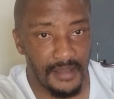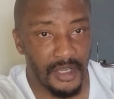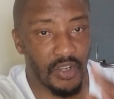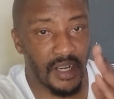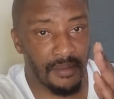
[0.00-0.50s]

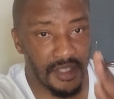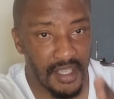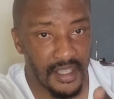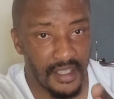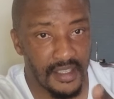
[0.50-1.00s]
But what I'm
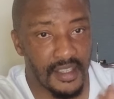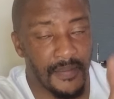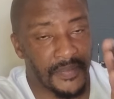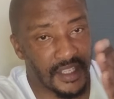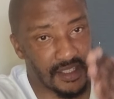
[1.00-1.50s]
saying is
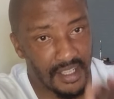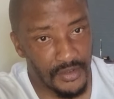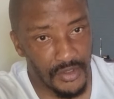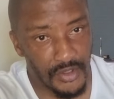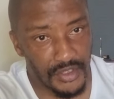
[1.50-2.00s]
start
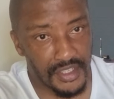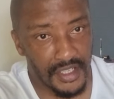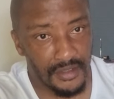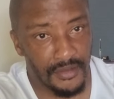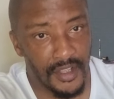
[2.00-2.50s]
with
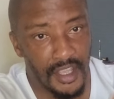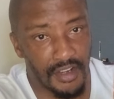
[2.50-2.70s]
yourself,